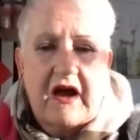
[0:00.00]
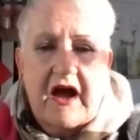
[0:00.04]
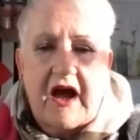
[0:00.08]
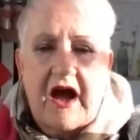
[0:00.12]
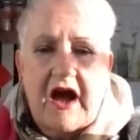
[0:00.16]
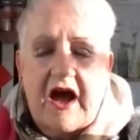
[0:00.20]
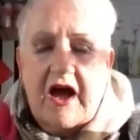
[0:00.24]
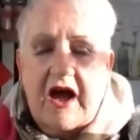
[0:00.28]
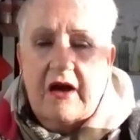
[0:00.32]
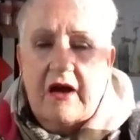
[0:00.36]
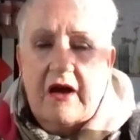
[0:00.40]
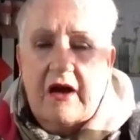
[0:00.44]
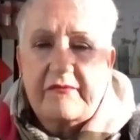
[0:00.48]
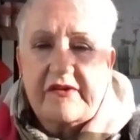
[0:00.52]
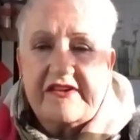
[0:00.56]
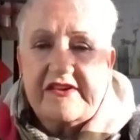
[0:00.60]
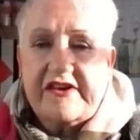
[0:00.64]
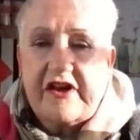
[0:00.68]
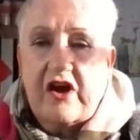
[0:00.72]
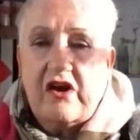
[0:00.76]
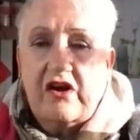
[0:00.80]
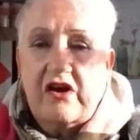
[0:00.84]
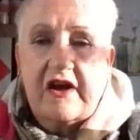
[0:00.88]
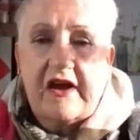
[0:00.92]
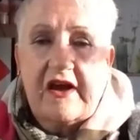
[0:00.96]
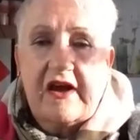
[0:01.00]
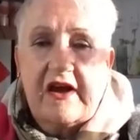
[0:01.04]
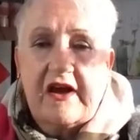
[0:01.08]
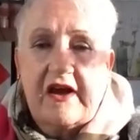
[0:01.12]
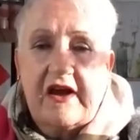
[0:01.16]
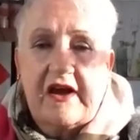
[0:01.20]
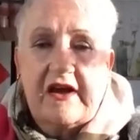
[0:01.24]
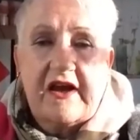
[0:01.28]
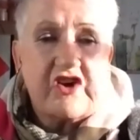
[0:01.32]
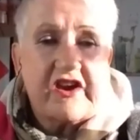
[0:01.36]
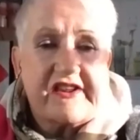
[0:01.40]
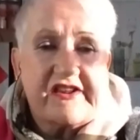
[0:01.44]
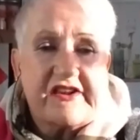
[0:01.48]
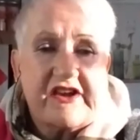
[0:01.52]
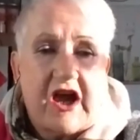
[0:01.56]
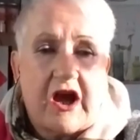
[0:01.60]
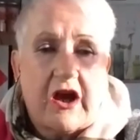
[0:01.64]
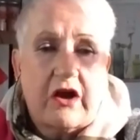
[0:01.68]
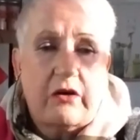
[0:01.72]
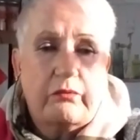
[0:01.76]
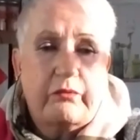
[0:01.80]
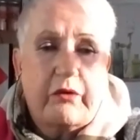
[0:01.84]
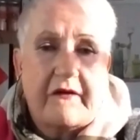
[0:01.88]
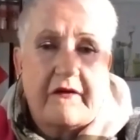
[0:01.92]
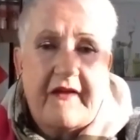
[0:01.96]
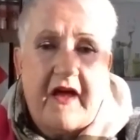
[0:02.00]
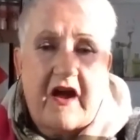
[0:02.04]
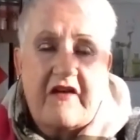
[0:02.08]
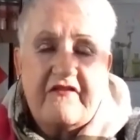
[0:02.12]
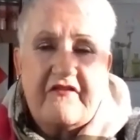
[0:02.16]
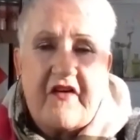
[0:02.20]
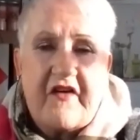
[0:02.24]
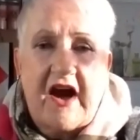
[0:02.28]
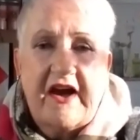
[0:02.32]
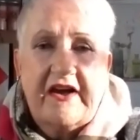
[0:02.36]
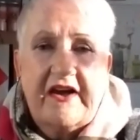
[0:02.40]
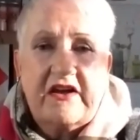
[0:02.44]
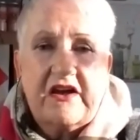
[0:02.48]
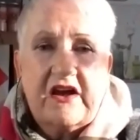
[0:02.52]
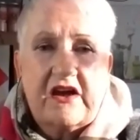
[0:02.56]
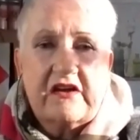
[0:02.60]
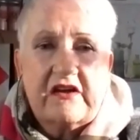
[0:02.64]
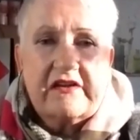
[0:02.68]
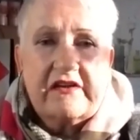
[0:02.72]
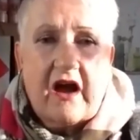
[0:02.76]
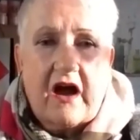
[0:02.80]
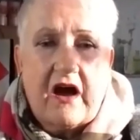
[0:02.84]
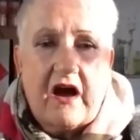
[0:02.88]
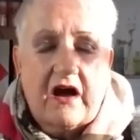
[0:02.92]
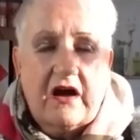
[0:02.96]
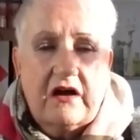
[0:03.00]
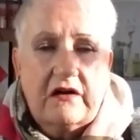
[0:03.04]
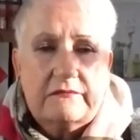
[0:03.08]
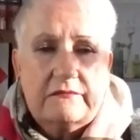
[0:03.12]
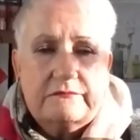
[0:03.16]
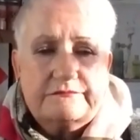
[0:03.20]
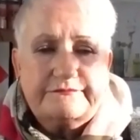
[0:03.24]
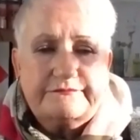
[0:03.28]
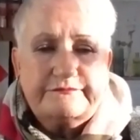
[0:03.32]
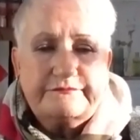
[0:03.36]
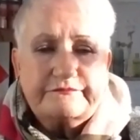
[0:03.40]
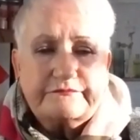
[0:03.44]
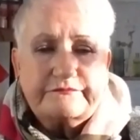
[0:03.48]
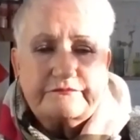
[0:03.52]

um, certainly let us know what their findings are.